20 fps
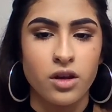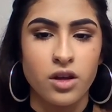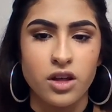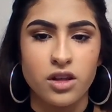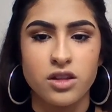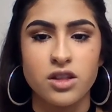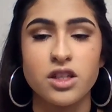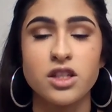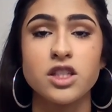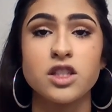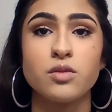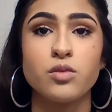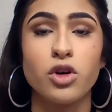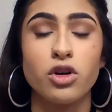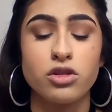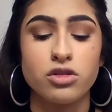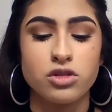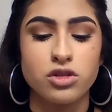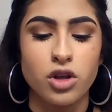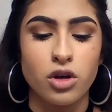These smell
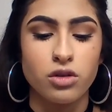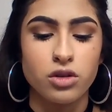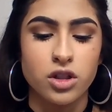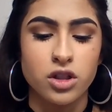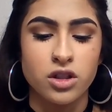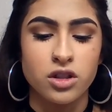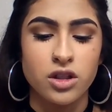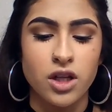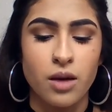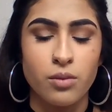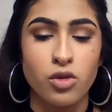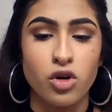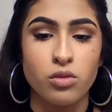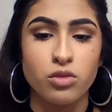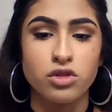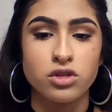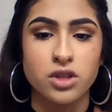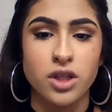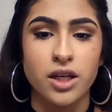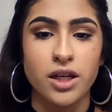so good. I'm
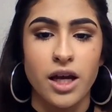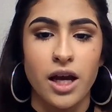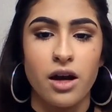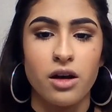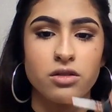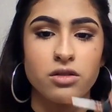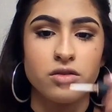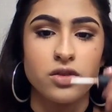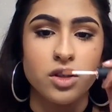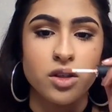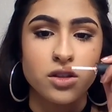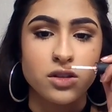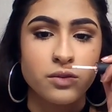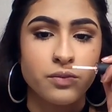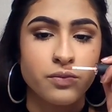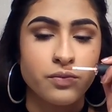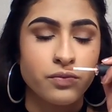almost like out of these.